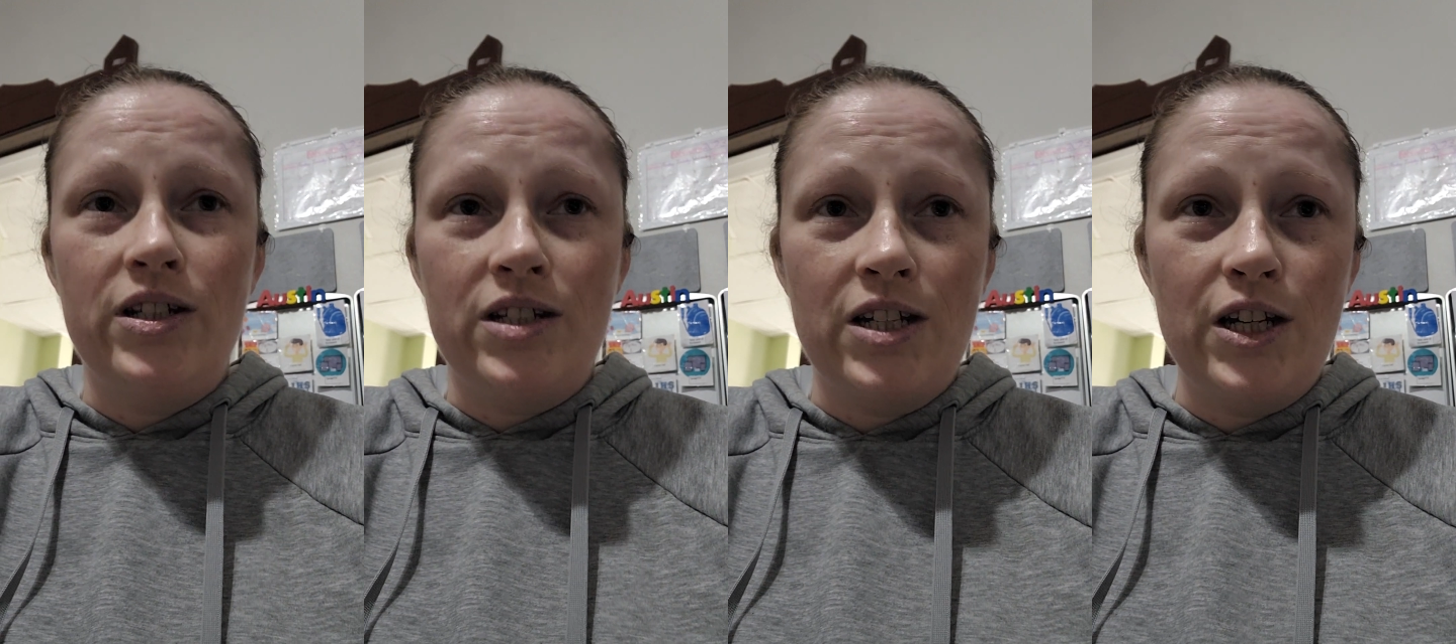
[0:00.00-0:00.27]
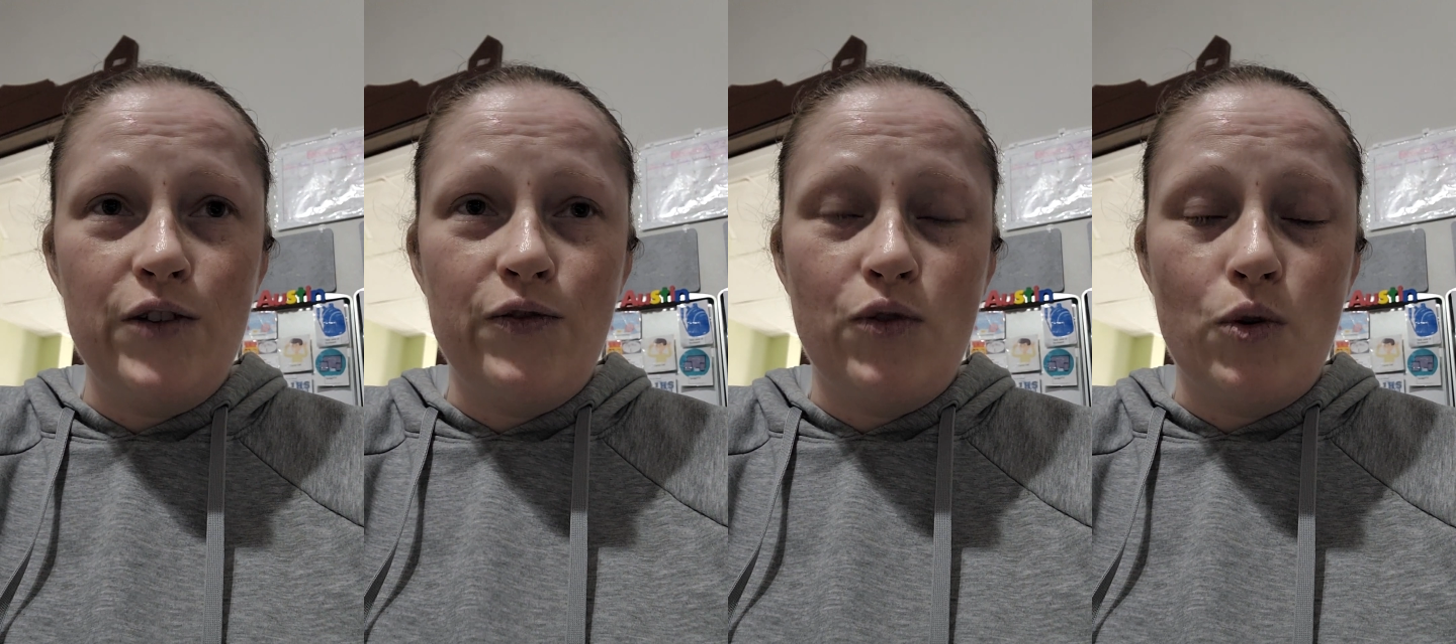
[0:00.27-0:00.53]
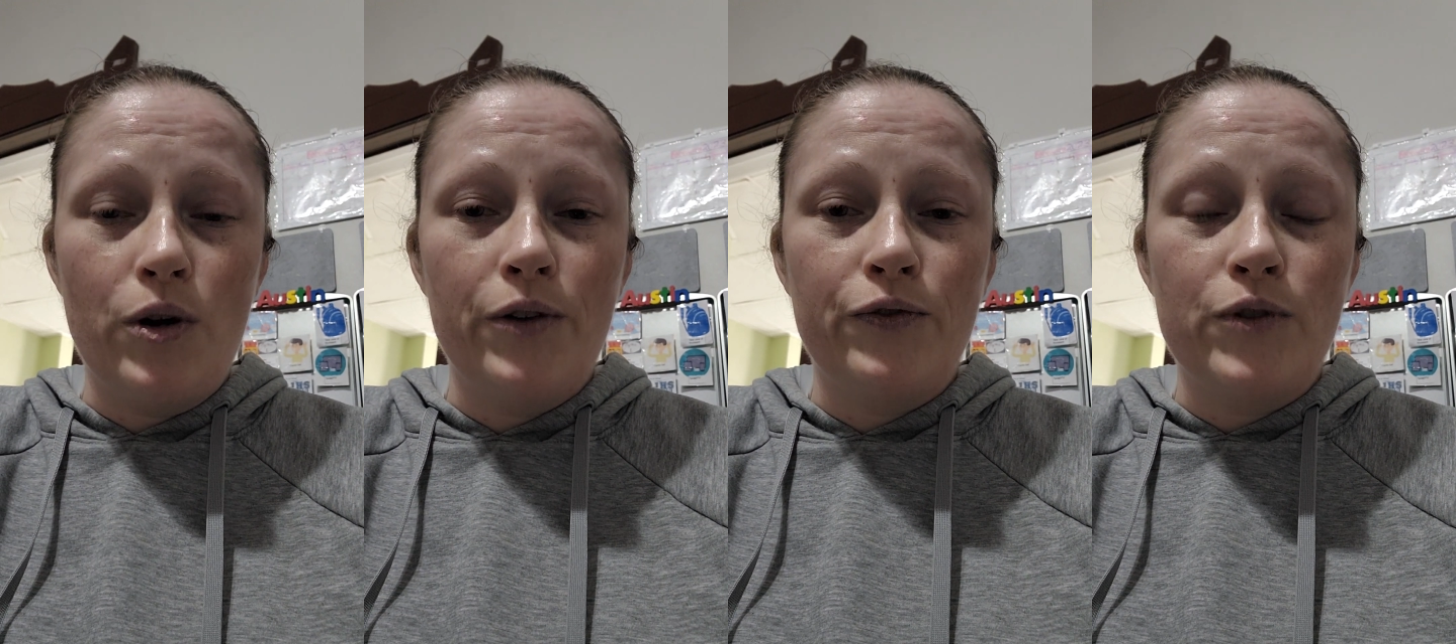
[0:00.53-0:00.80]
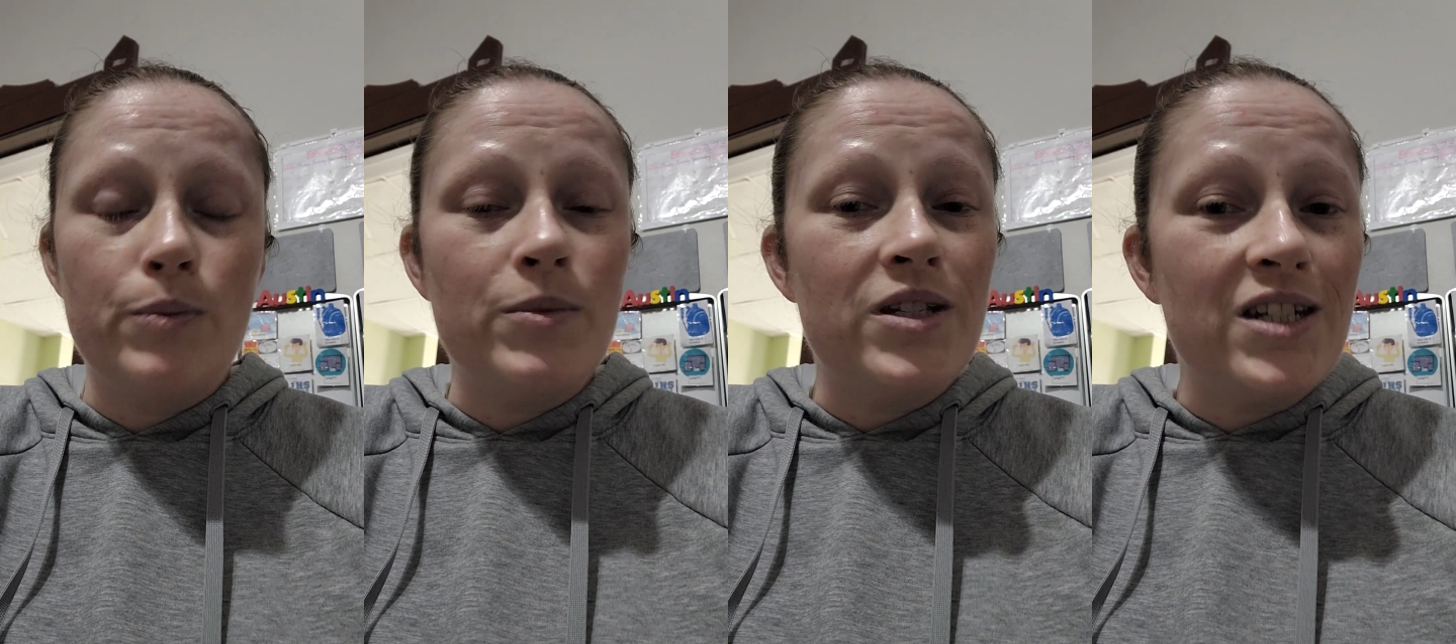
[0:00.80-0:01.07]
and T4
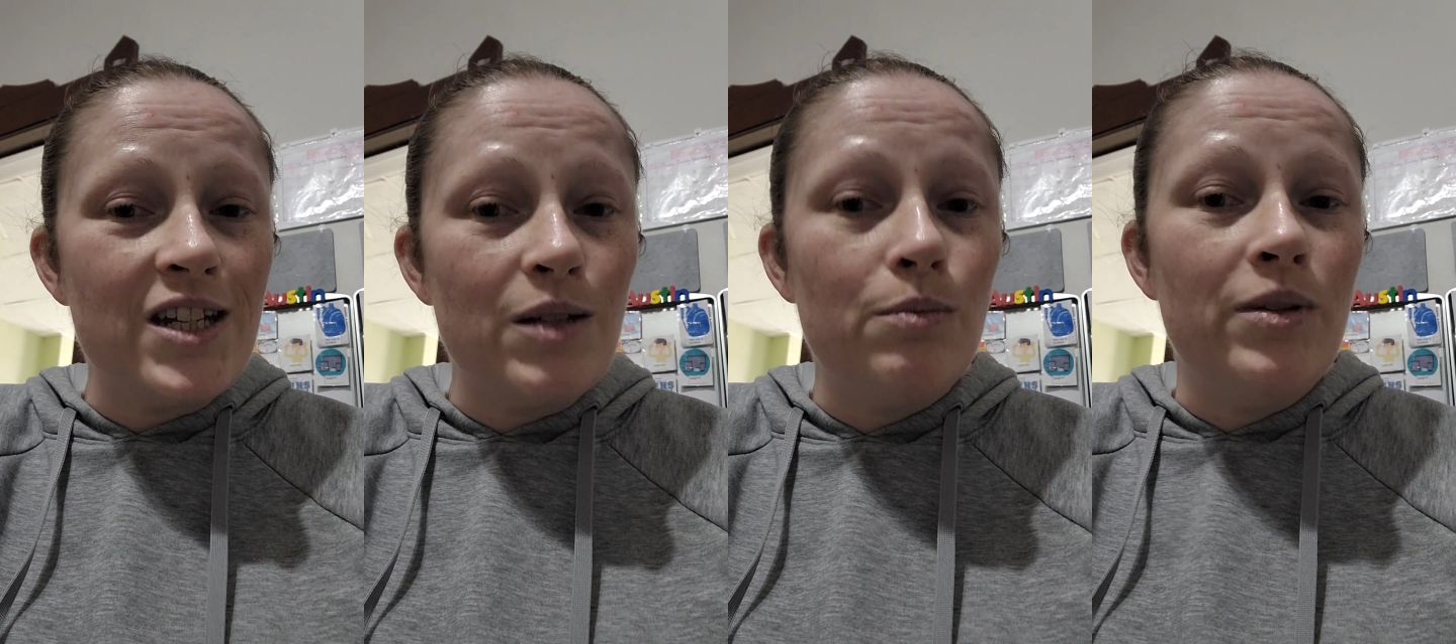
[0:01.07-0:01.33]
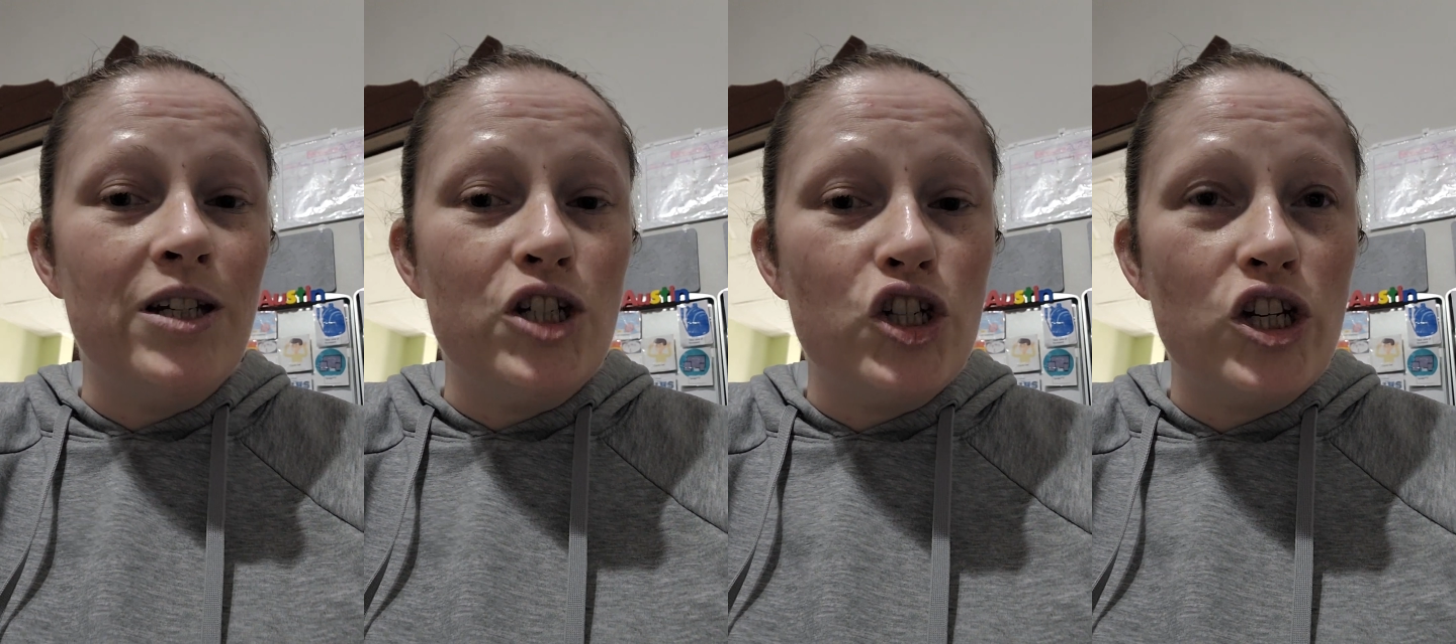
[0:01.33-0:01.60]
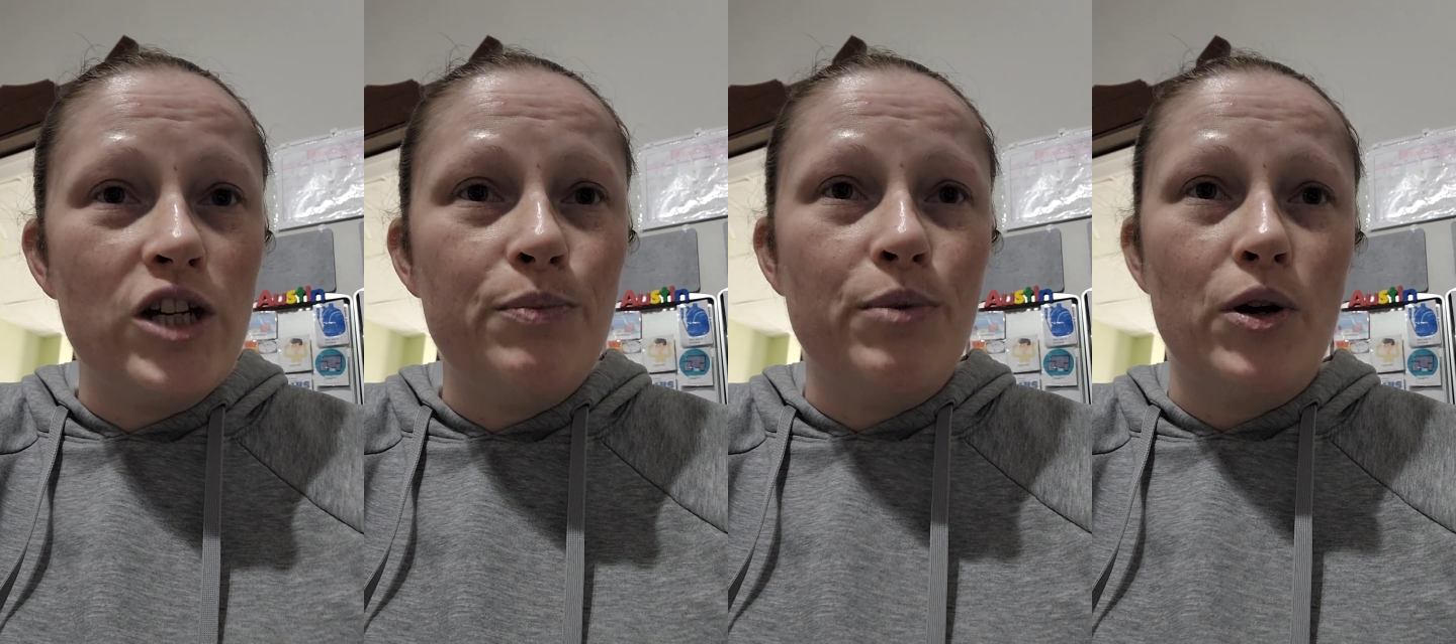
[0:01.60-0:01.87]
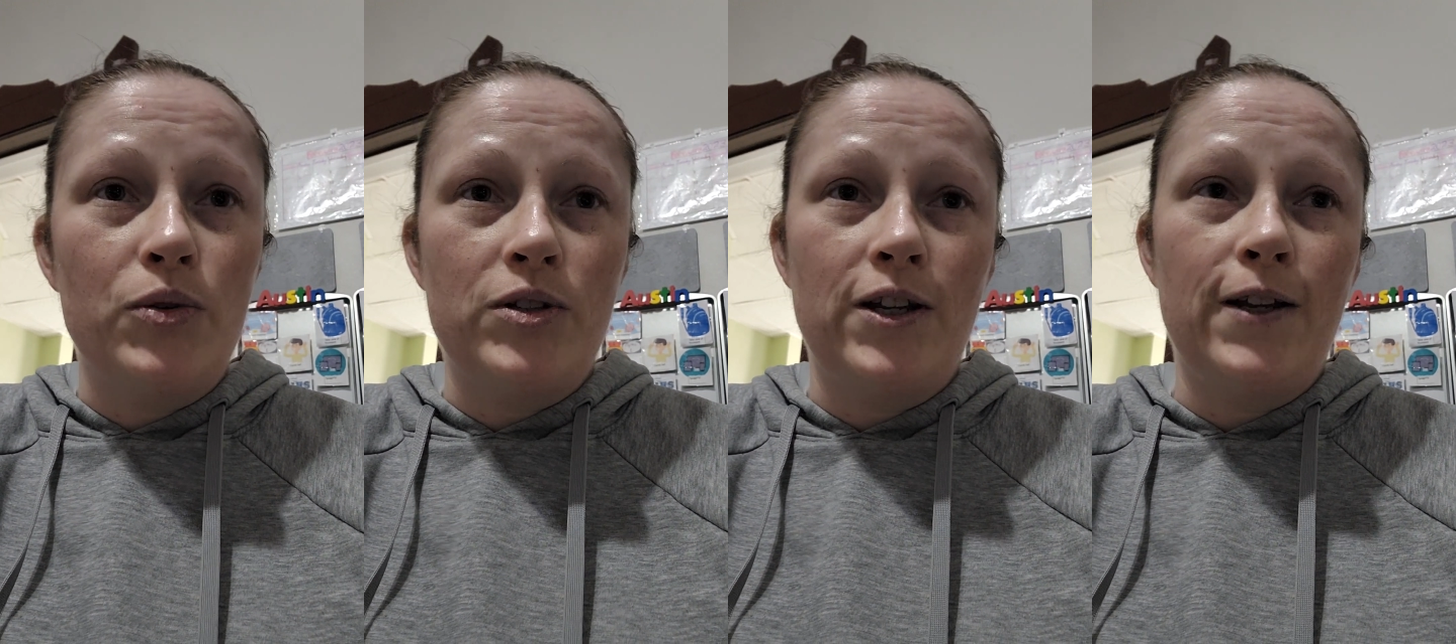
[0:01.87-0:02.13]
from the TBG
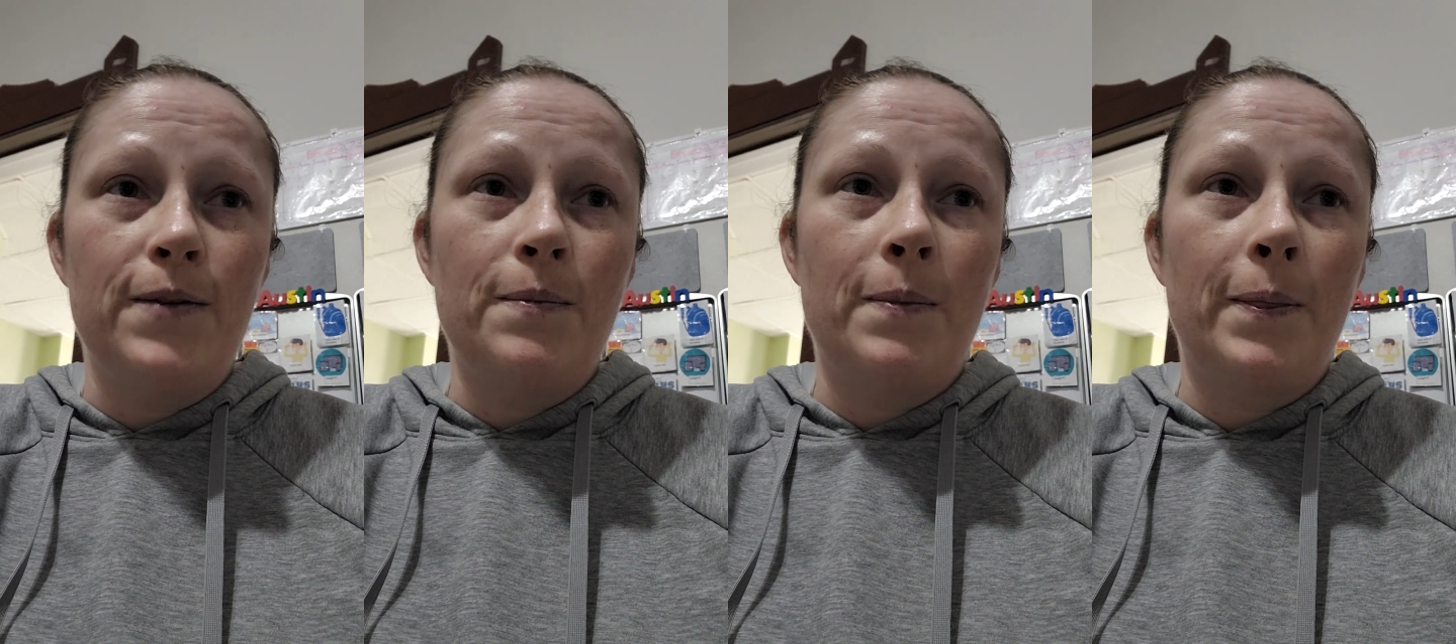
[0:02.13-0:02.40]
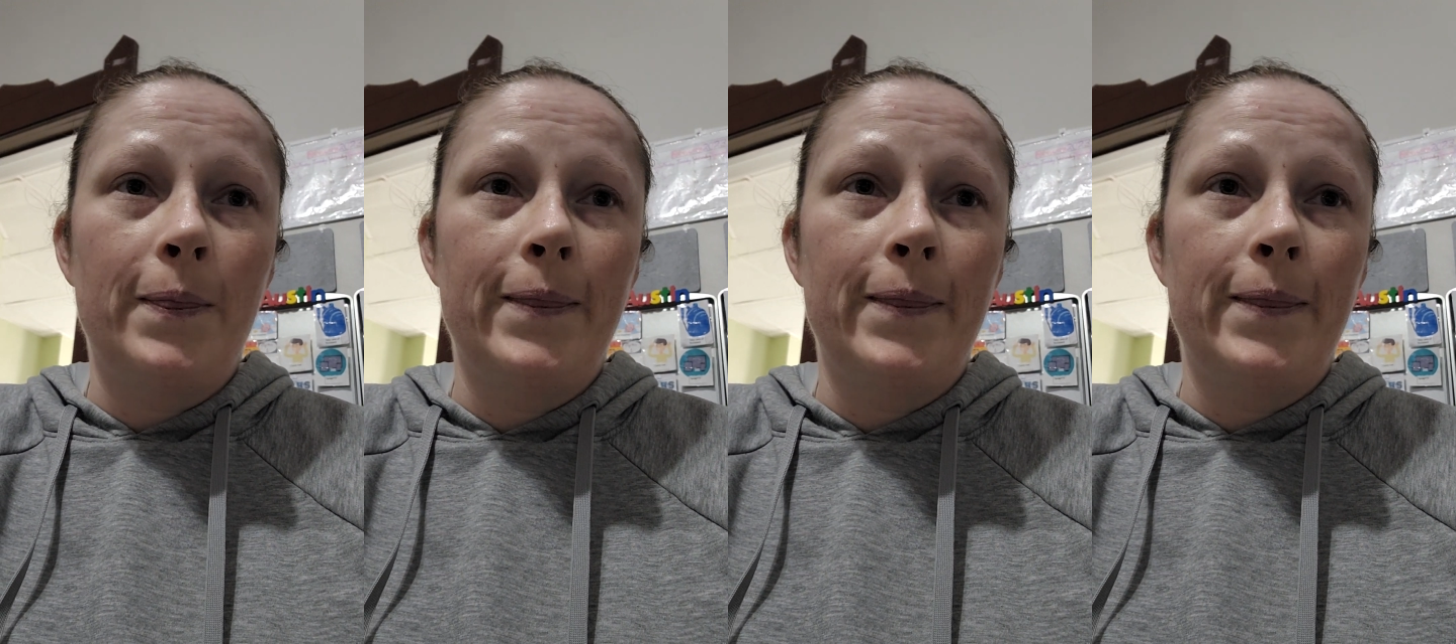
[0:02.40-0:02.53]
protein.